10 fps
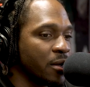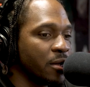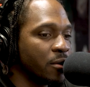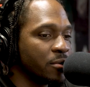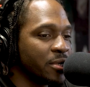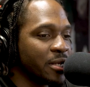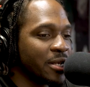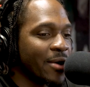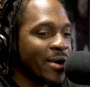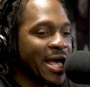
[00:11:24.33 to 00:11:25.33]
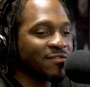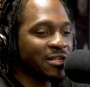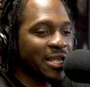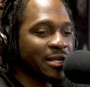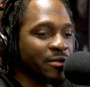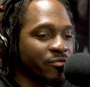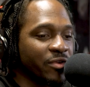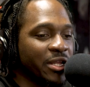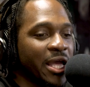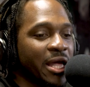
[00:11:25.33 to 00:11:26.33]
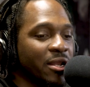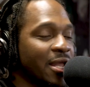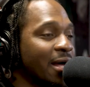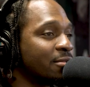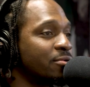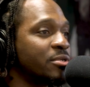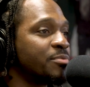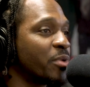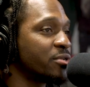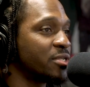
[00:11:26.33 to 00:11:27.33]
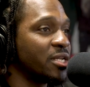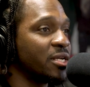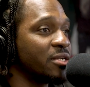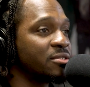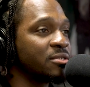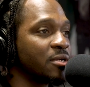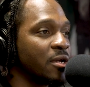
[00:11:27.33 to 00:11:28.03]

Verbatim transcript: you know, now I have to, like, really analyze who this person is.